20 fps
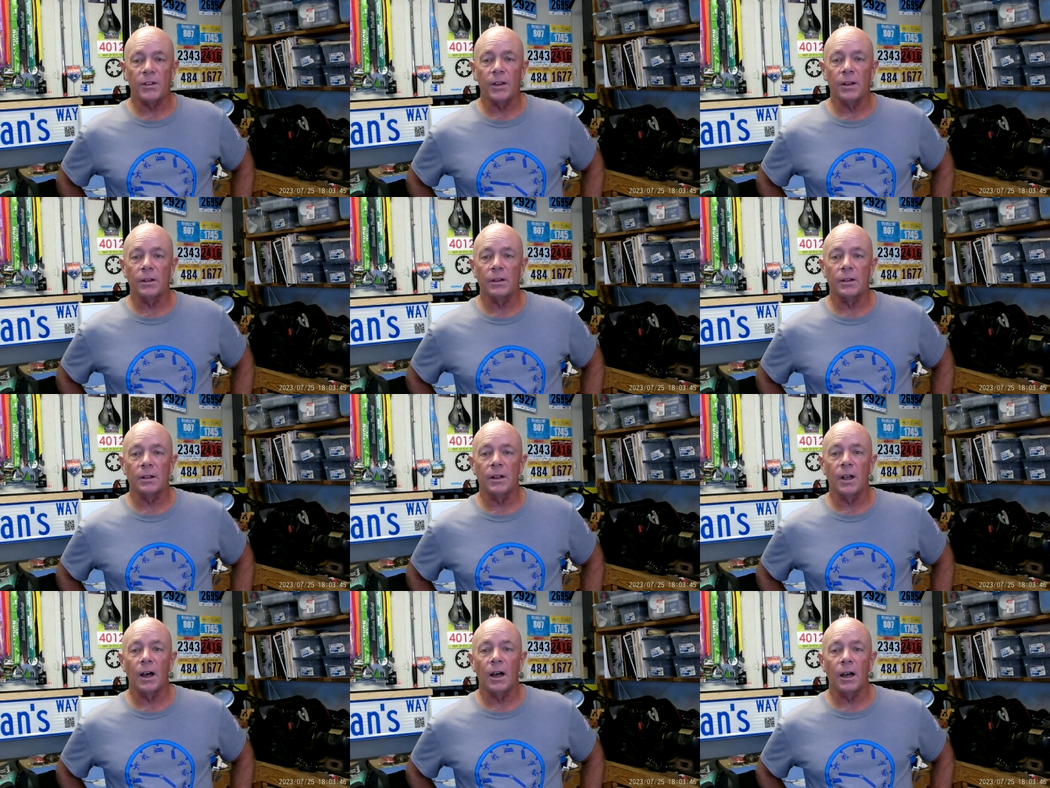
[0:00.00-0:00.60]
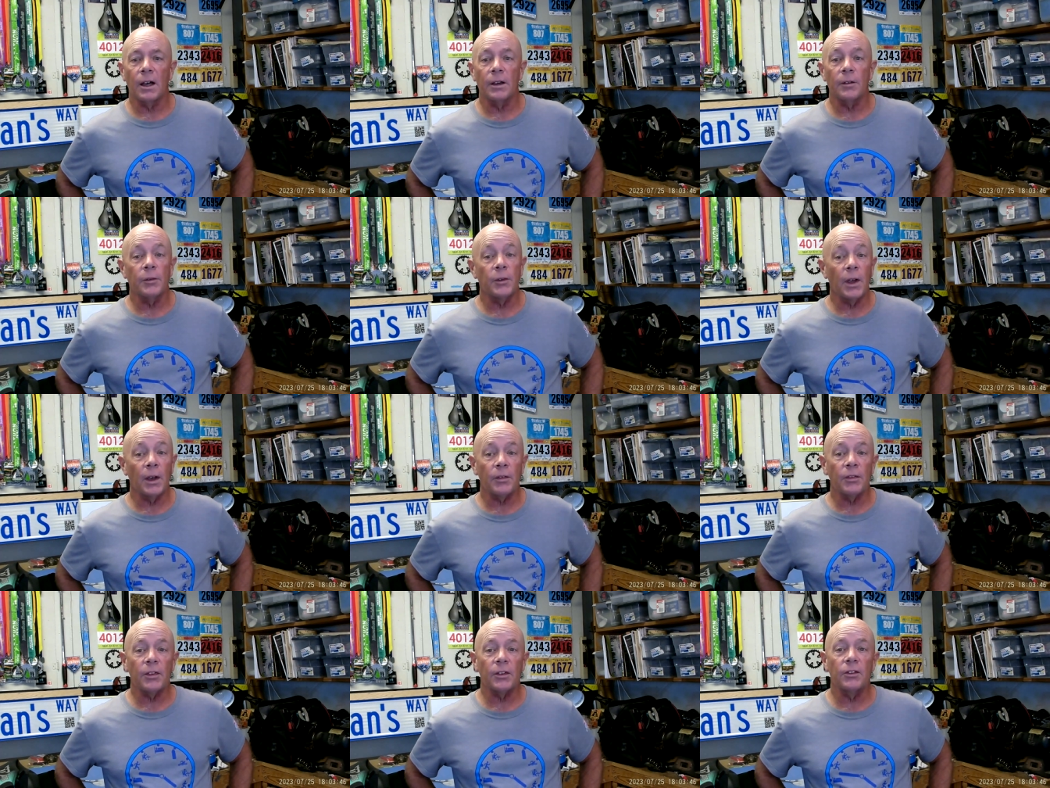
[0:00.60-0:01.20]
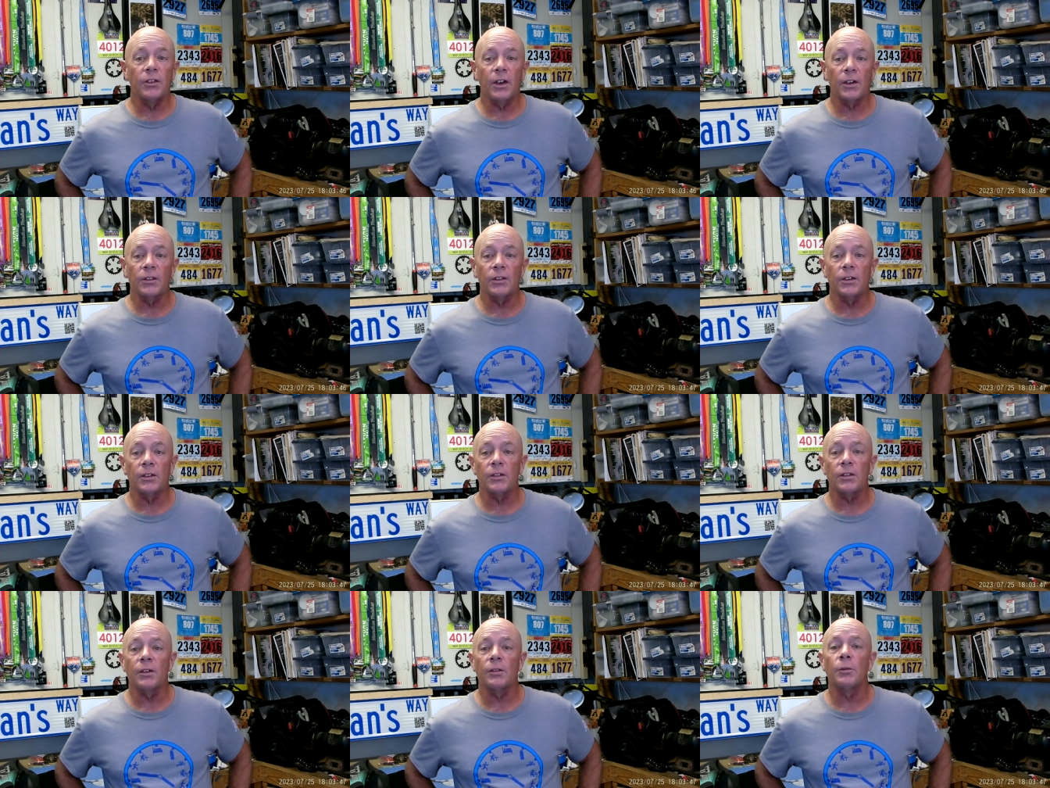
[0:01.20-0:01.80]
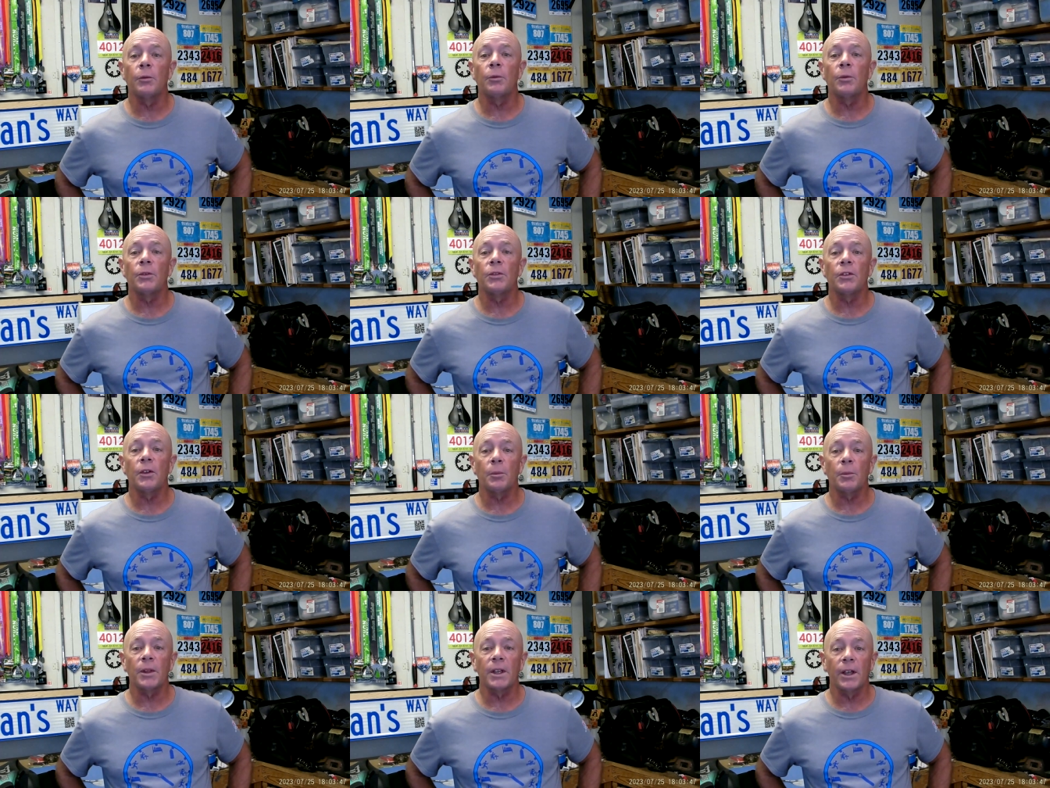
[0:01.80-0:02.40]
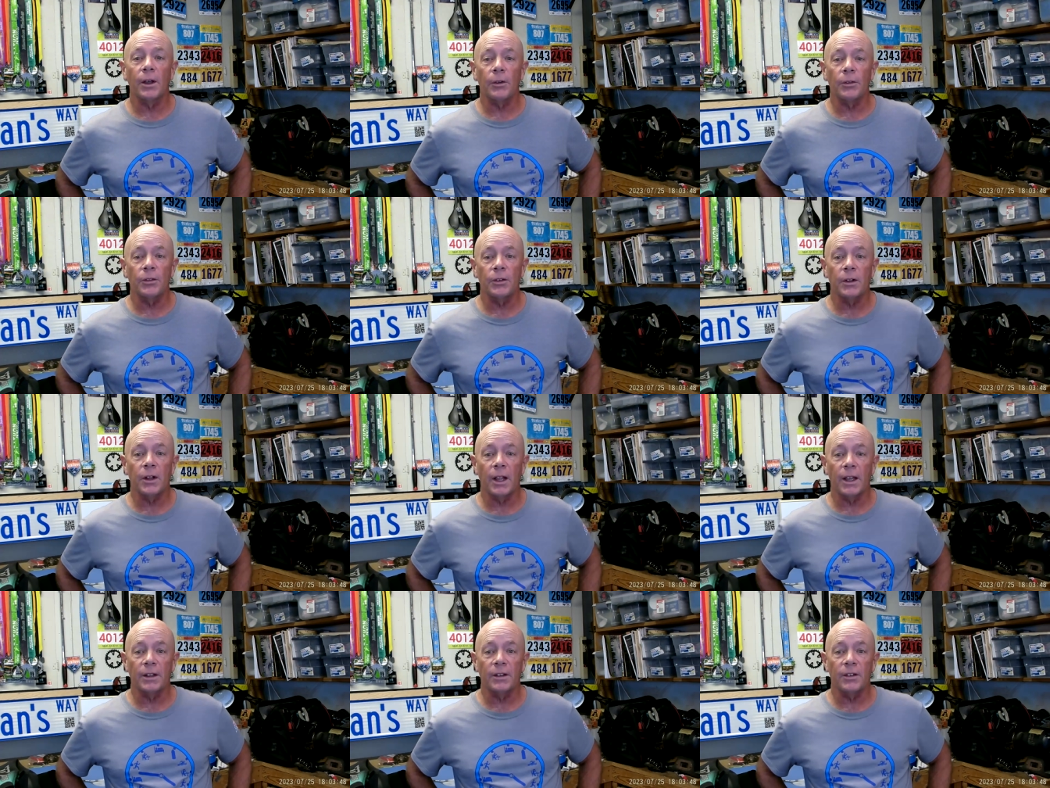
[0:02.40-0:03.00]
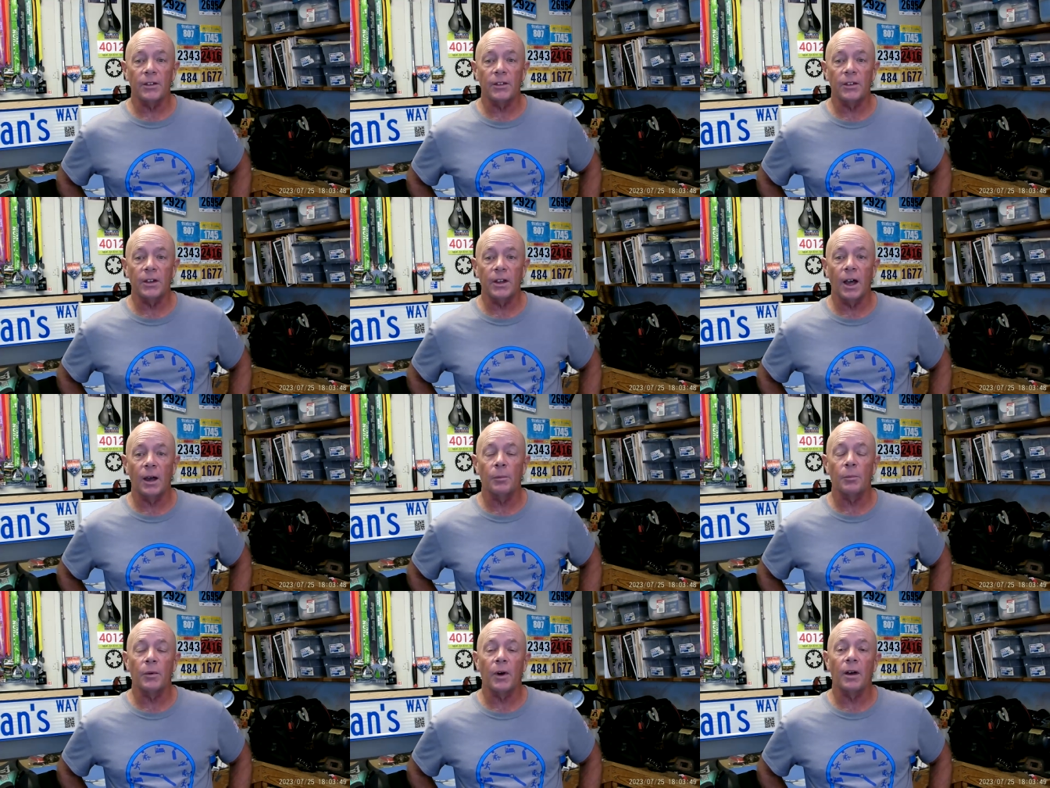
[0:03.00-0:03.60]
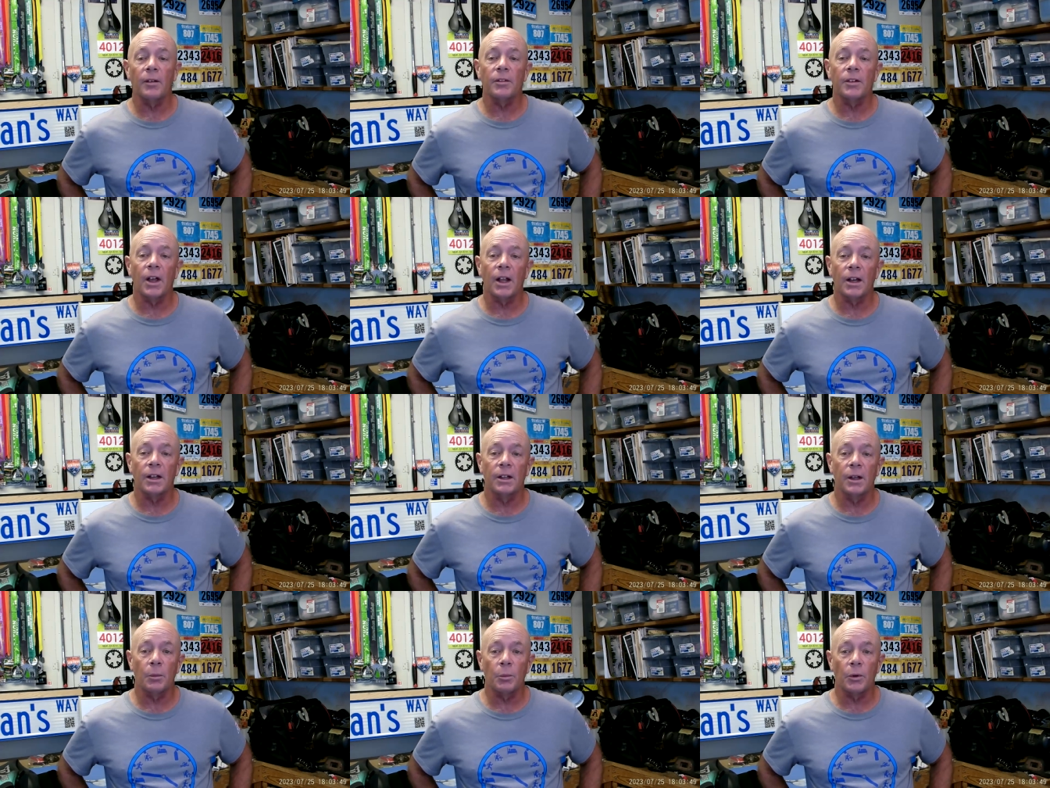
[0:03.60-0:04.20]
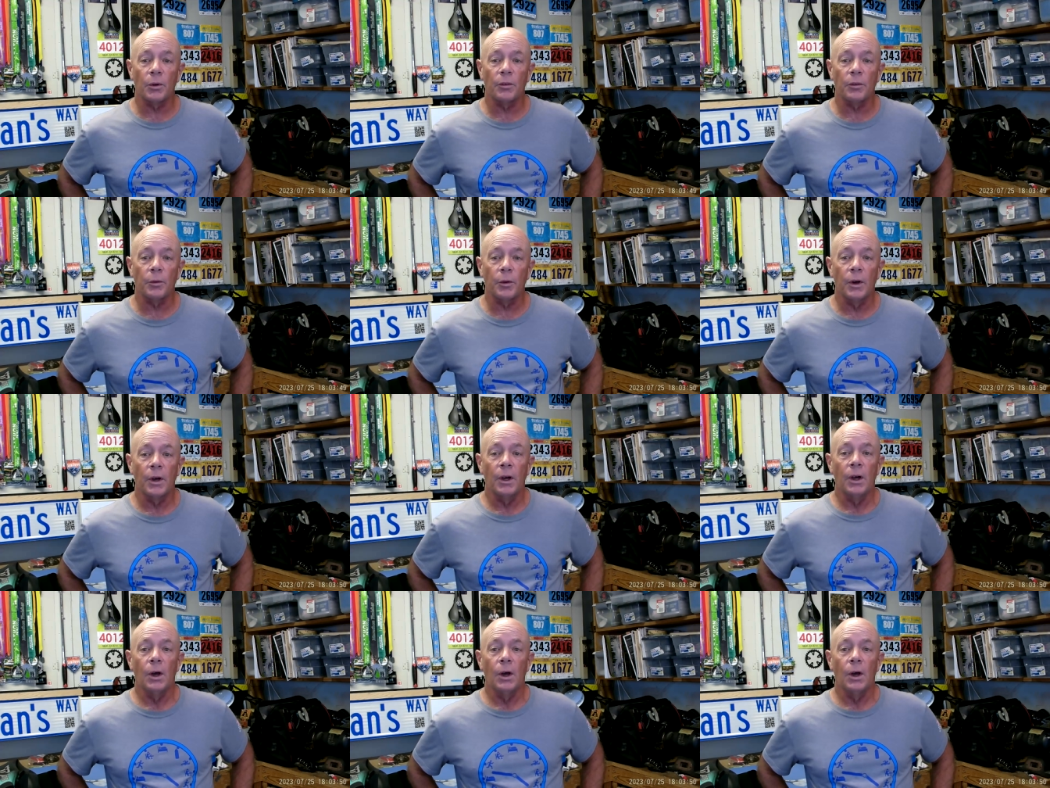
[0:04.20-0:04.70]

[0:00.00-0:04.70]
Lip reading: and if you have suggestions of something else you'd like to see, I've got a number of